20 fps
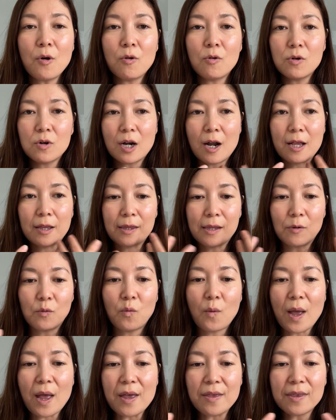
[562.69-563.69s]
or the
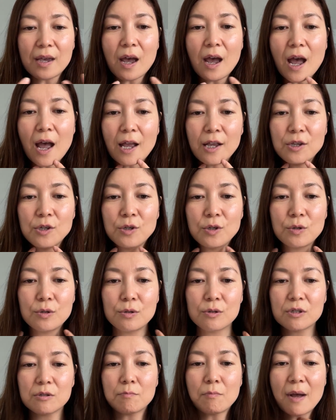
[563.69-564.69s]
way that I
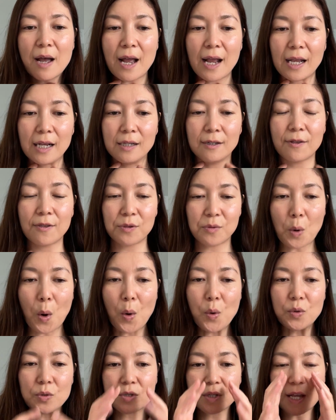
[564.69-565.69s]
use my
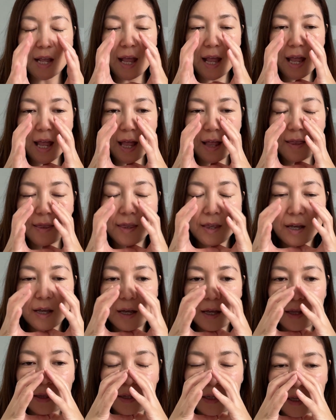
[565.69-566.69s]
throat and
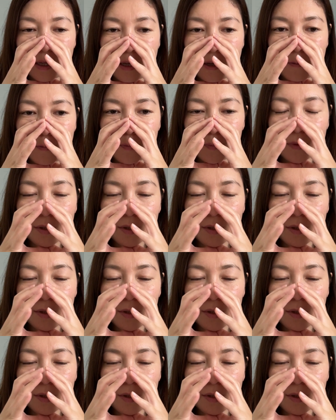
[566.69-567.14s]
the